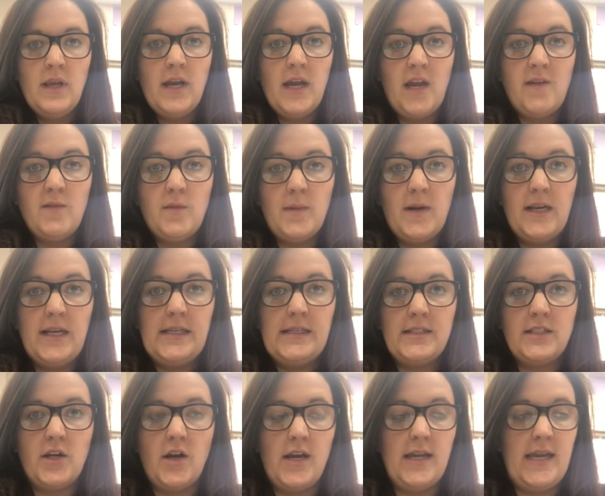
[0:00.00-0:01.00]
Hi everybody,
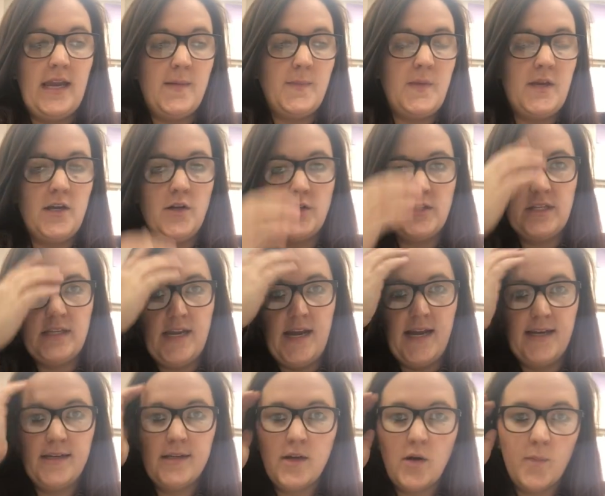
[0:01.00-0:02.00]
sorry I can't be here today. I
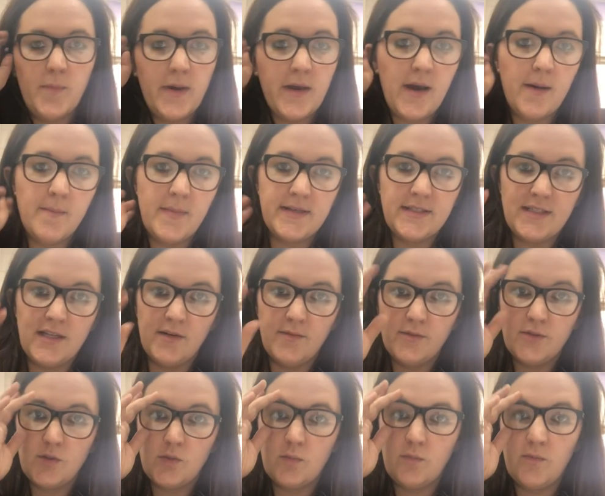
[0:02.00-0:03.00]
had to go pick up my son
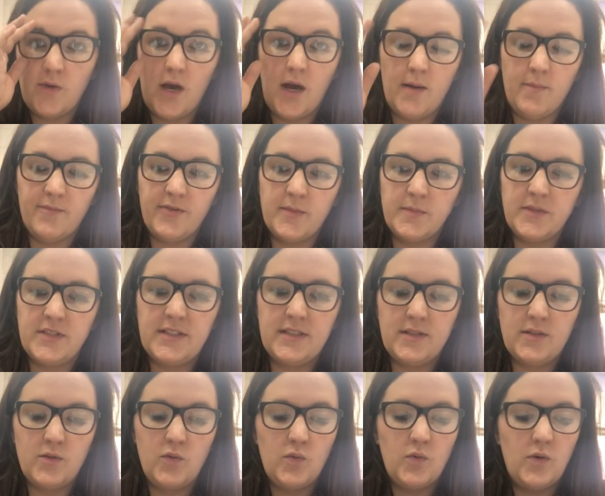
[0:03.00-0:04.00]
from
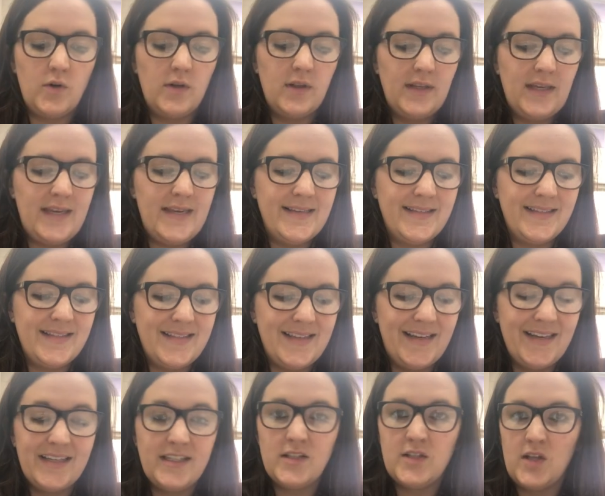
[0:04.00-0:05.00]
school. He's
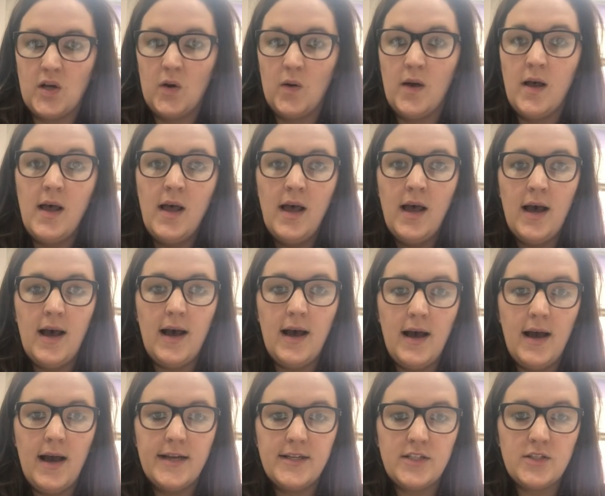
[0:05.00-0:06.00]
sick, so
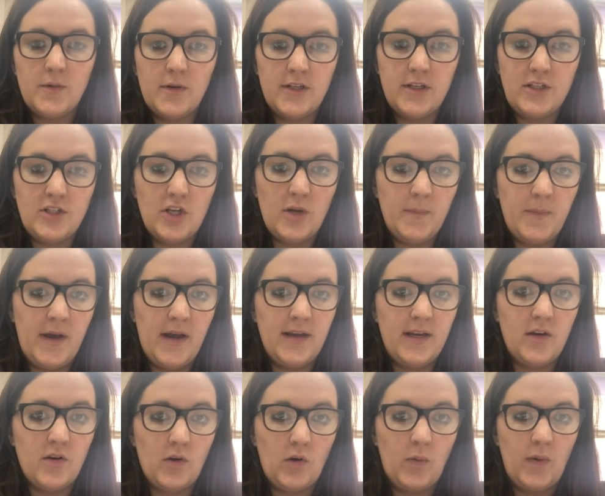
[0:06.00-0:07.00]
I just wanted to jump on
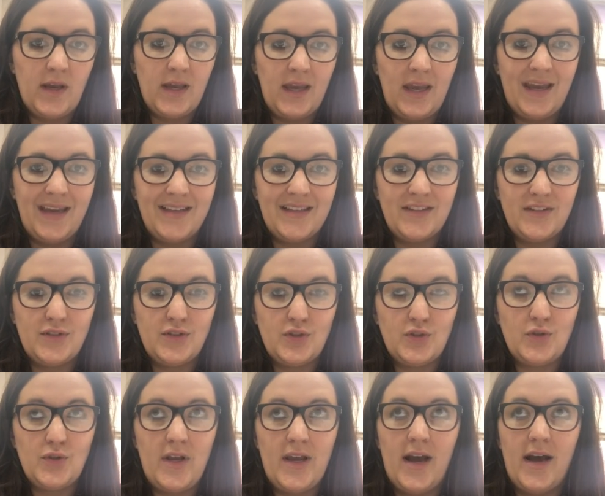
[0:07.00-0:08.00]
here quick and
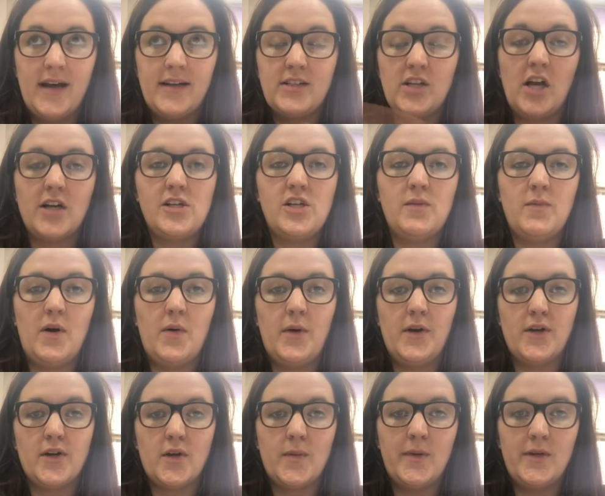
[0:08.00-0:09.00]
talk to you about what
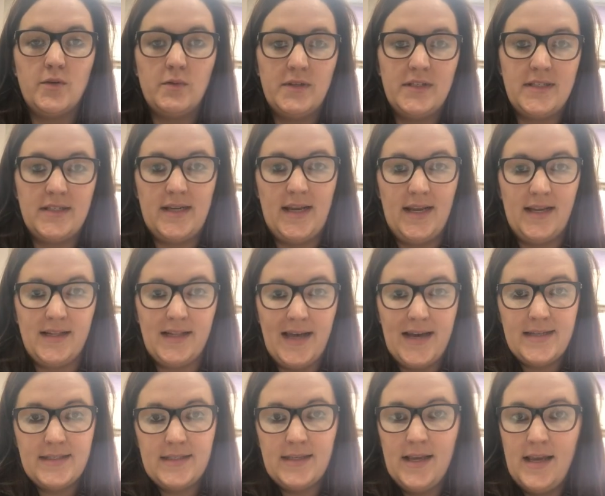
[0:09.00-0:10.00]
you're going to be doing today in
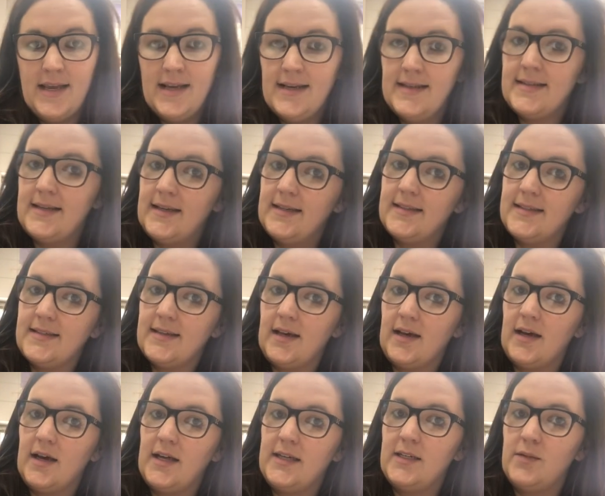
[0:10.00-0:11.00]
class, since
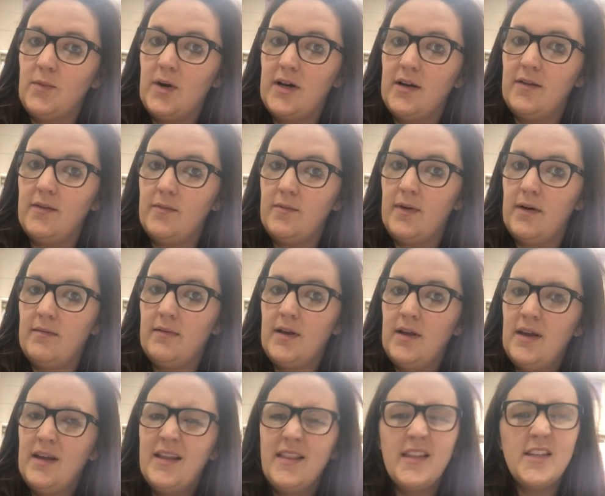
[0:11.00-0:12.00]
I didn't want to,
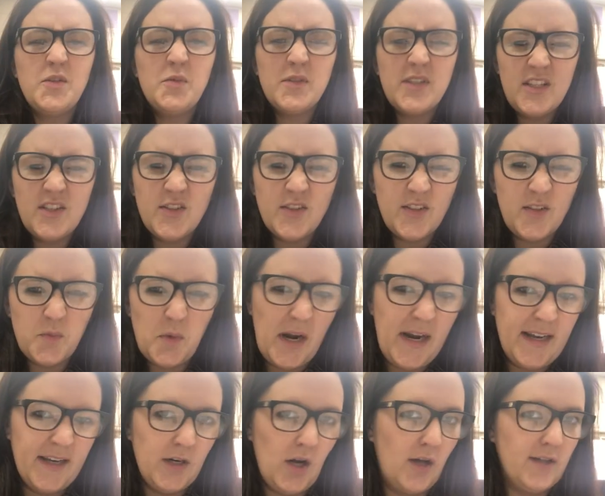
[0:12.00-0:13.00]
this was easier than
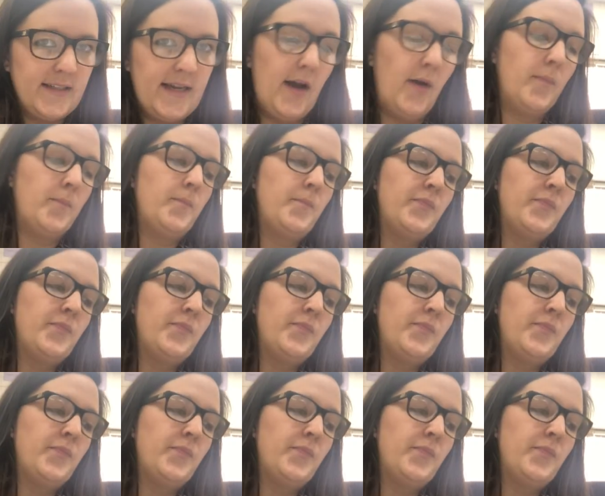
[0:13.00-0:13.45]
writing it all down.